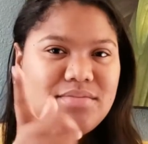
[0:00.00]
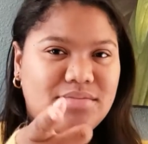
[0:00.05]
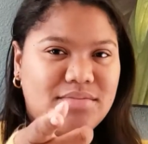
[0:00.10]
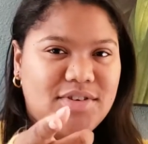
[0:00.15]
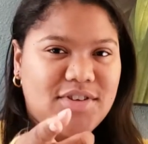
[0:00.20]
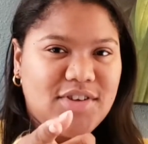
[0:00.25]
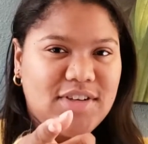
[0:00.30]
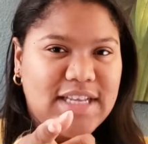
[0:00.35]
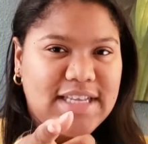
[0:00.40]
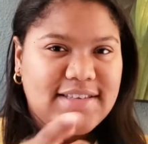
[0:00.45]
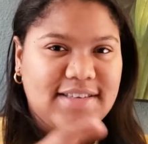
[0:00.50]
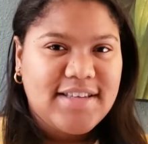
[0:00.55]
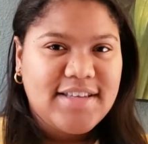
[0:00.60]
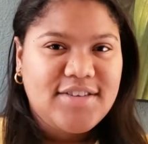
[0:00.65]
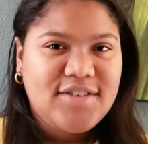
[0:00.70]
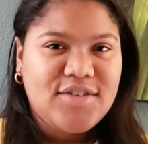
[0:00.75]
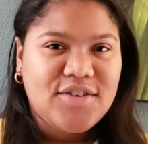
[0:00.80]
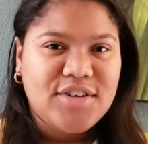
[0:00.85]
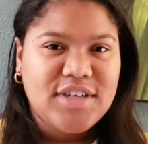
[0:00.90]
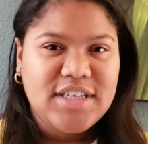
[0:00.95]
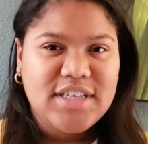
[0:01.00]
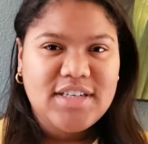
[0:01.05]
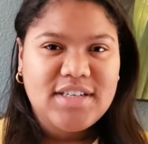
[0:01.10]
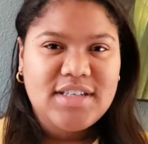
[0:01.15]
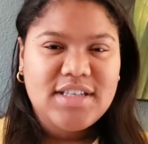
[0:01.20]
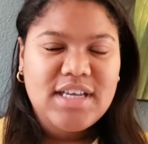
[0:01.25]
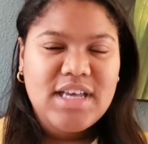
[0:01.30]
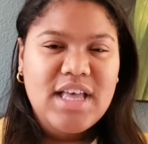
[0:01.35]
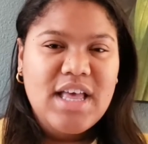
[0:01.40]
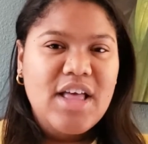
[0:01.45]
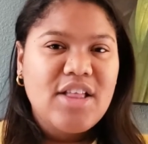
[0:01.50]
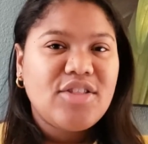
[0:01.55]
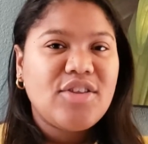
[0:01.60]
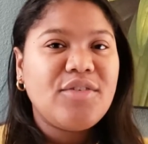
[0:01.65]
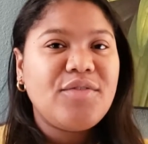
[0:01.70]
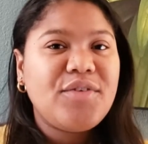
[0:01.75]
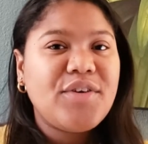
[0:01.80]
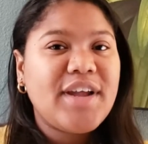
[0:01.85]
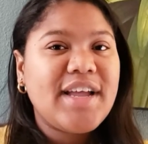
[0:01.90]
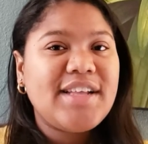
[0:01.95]
So let's get started.
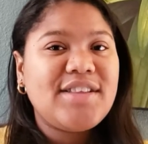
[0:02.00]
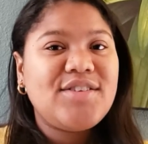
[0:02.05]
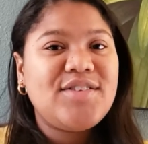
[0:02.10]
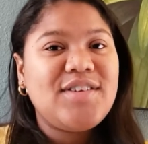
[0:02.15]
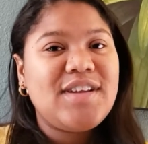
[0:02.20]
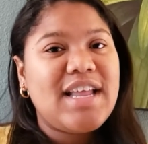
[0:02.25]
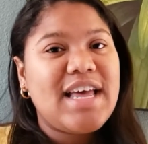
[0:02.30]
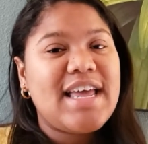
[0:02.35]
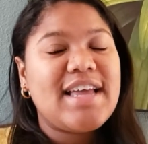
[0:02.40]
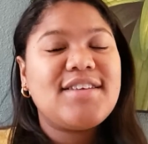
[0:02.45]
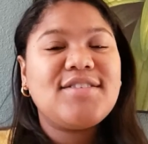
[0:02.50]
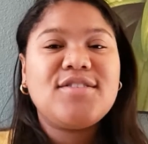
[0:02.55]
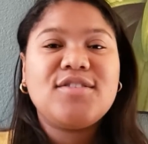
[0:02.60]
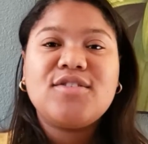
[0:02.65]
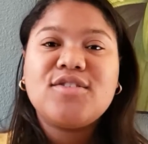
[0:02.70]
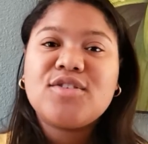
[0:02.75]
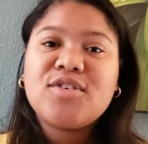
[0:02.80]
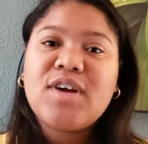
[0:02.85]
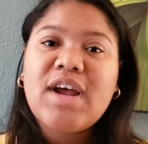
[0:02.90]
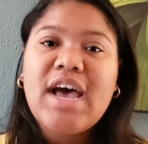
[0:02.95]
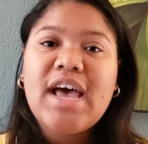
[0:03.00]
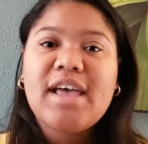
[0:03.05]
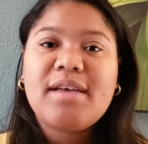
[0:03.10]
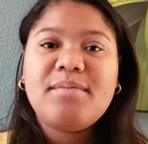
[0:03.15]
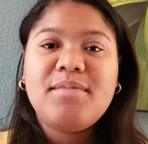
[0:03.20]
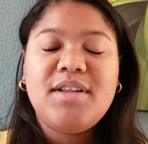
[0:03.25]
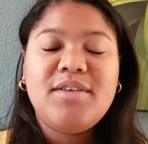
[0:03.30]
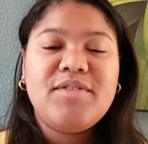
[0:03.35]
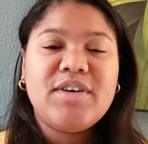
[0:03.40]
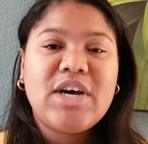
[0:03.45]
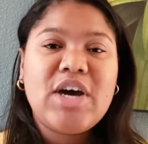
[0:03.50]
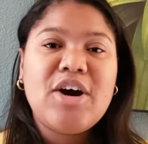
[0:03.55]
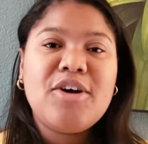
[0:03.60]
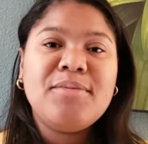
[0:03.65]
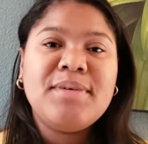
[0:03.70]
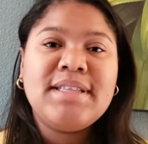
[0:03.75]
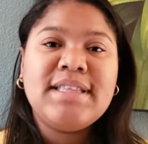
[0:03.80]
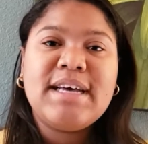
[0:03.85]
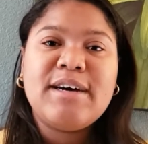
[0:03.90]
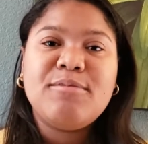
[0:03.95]
Don't forget to like, subscribe, leave a
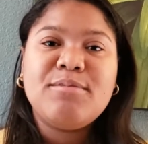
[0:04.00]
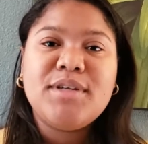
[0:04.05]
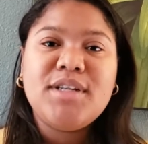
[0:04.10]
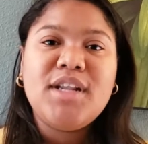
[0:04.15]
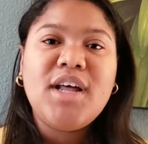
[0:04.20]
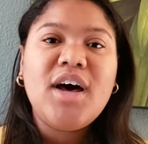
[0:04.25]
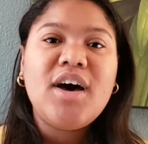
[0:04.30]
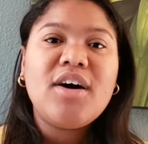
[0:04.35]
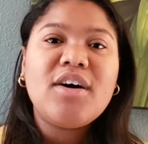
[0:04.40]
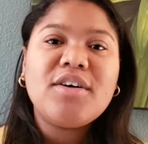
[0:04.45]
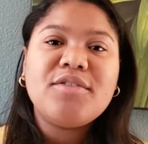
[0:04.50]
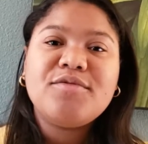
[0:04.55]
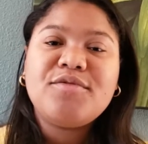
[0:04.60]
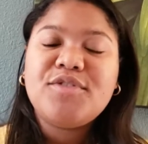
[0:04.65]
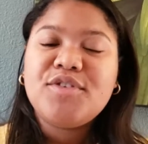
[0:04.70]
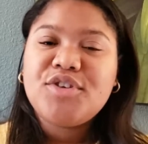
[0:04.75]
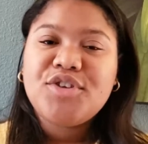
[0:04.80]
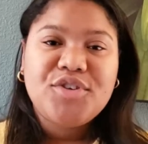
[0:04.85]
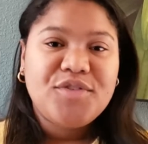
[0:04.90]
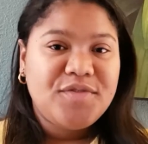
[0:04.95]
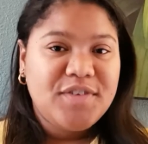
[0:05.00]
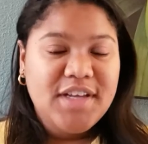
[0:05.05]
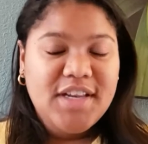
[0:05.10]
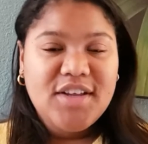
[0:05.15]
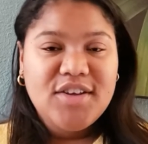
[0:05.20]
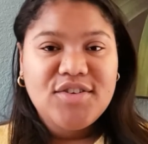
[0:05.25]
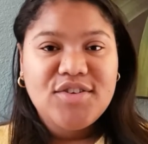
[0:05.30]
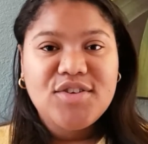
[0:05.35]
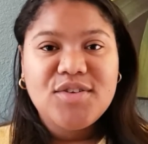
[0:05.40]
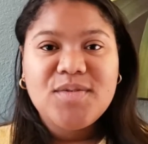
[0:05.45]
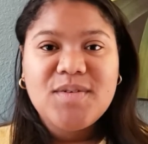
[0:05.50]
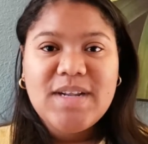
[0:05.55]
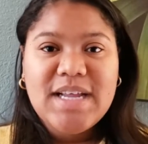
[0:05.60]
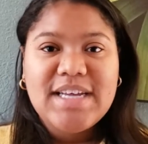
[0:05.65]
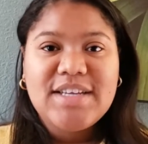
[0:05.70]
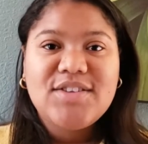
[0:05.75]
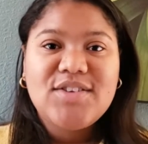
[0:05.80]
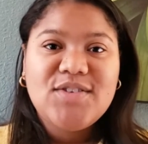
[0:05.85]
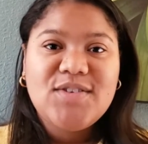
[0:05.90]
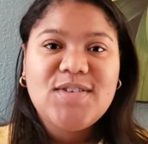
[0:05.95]
comment down below on future videos you would
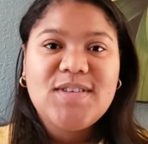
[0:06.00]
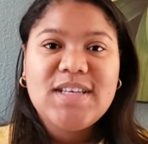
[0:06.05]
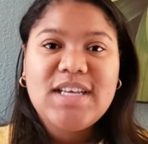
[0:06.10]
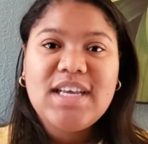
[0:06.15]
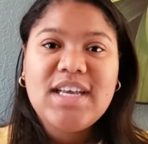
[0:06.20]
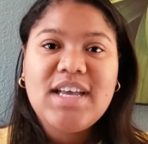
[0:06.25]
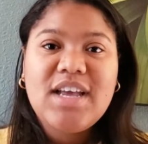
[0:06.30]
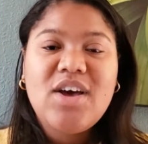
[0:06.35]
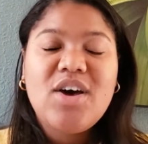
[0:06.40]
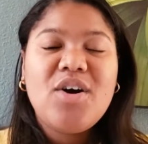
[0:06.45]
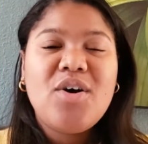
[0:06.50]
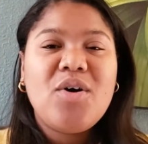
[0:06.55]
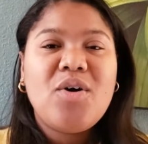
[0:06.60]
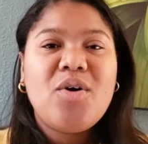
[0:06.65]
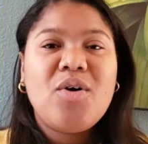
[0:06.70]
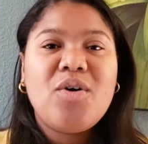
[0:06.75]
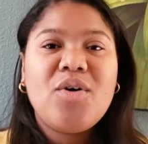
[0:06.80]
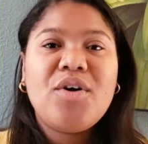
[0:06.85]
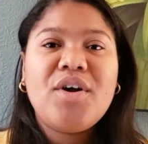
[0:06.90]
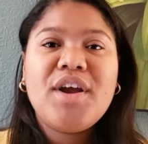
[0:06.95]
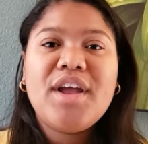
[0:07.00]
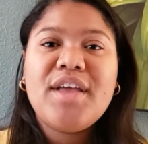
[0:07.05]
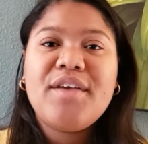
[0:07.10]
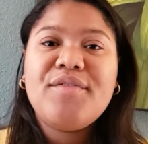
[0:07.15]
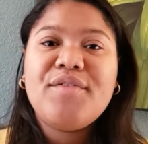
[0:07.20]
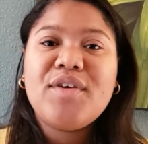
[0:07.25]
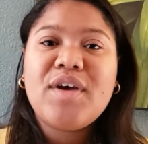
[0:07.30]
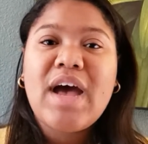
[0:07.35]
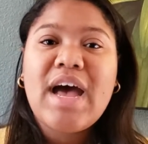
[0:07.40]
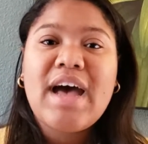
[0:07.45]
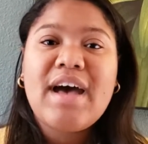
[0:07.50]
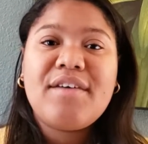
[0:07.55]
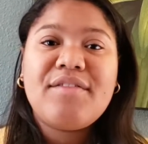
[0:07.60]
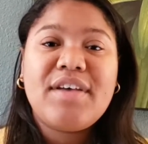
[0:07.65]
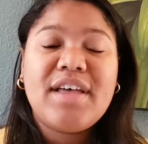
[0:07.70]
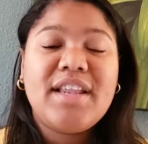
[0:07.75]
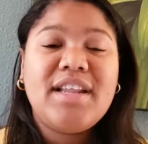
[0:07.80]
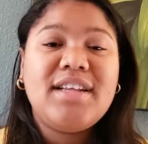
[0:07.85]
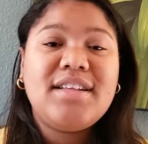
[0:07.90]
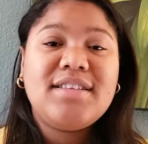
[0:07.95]
like to see, or if you have
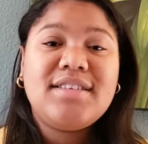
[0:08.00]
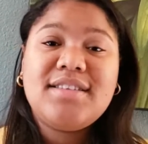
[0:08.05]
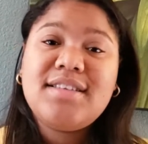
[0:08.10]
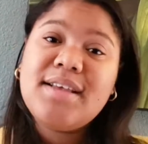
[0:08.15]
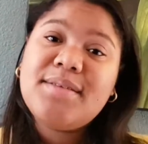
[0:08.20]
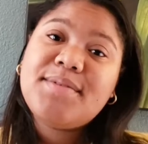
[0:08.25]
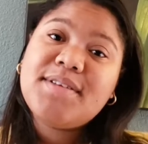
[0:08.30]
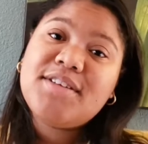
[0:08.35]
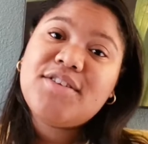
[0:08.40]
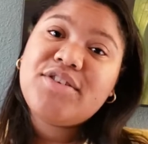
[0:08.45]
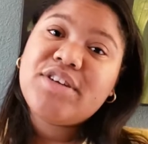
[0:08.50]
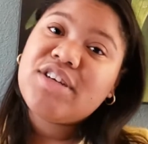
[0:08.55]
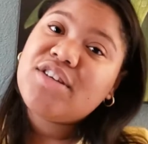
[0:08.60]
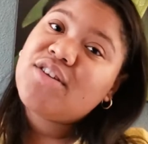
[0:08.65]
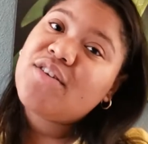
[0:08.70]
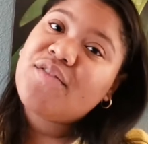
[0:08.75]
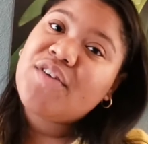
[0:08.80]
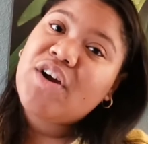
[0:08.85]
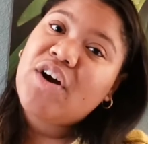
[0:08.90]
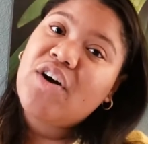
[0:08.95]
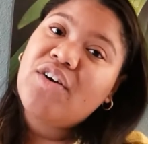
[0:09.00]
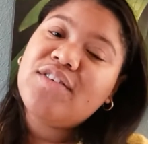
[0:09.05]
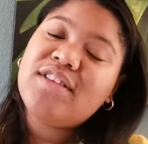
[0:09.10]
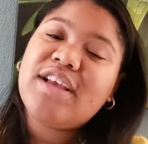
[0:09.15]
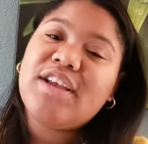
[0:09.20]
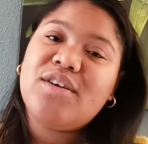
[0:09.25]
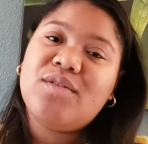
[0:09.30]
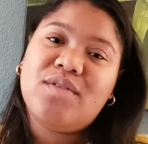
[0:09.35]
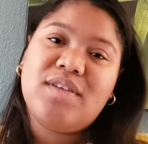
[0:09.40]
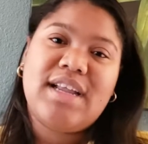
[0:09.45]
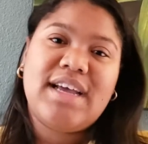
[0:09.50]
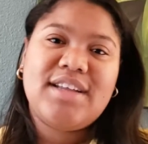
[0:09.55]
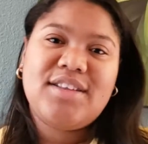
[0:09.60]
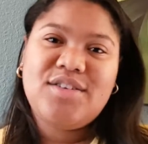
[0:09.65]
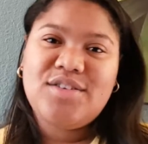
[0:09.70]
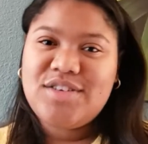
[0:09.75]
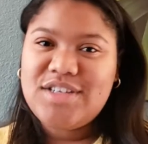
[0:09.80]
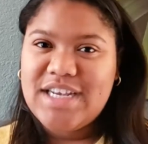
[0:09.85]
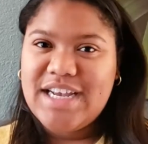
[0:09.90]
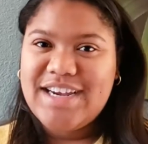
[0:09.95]
any tips and tricks of your own that you would like
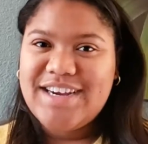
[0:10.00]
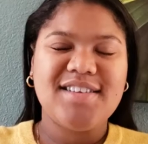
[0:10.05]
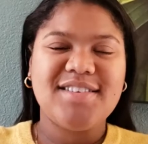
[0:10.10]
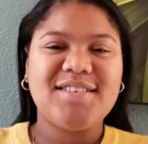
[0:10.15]
to share.